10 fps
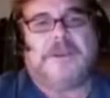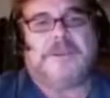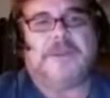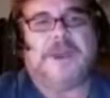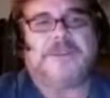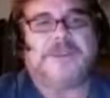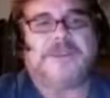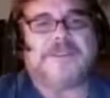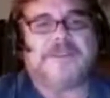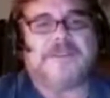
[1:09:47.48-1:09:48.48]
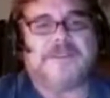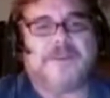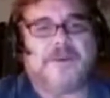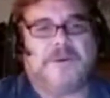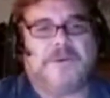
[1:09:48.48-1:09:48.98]
the approximate distance of
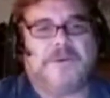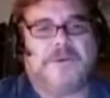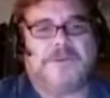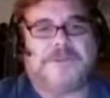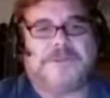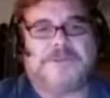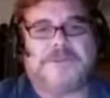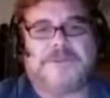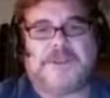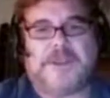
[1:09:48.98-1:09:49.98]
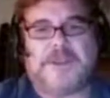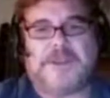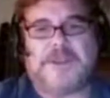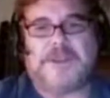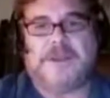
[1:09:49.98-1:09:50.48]
the Earth to the
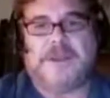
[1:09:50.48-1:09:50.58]
Sun.